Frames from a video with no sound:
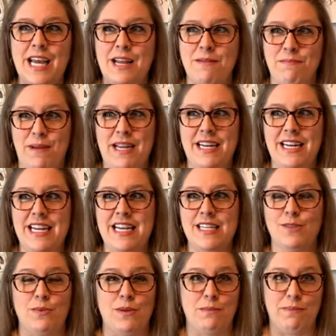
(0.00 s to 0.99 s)
and
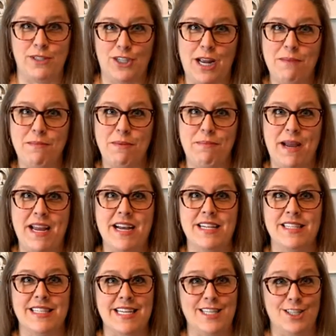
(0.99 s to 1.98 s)
beanies with pajama
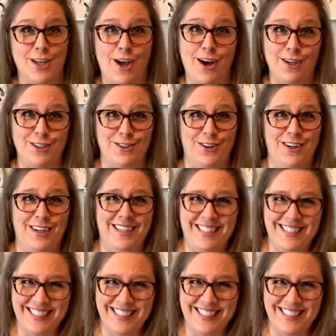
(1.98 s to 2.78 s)
pants and socks on.